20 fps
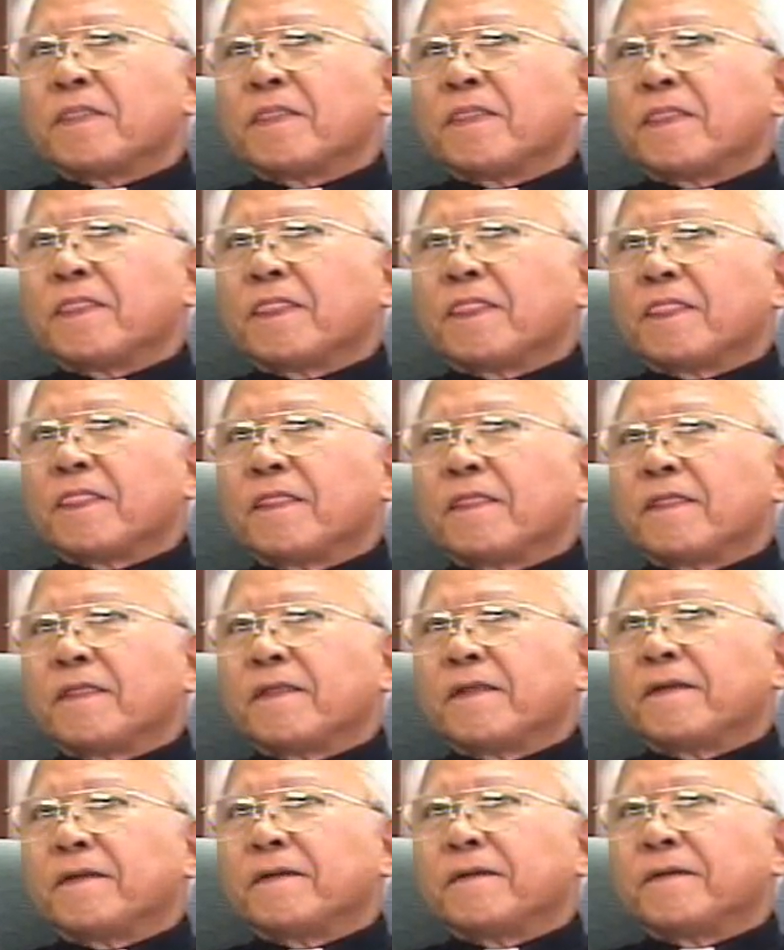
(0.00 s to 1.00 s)

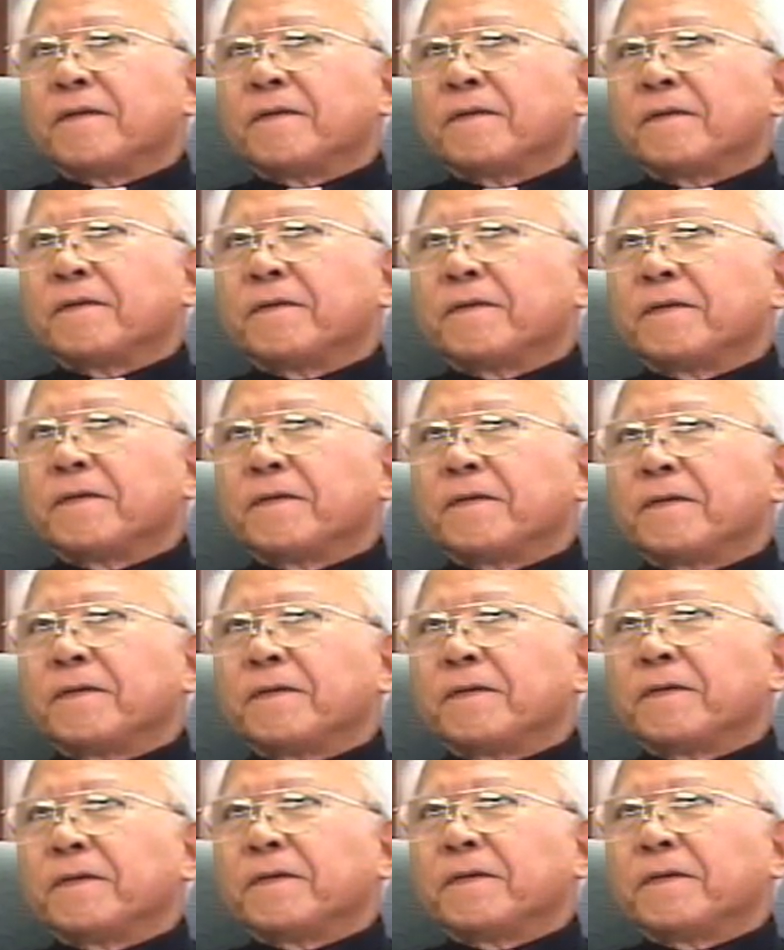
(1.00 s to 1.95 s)
No one is speaking in this clip.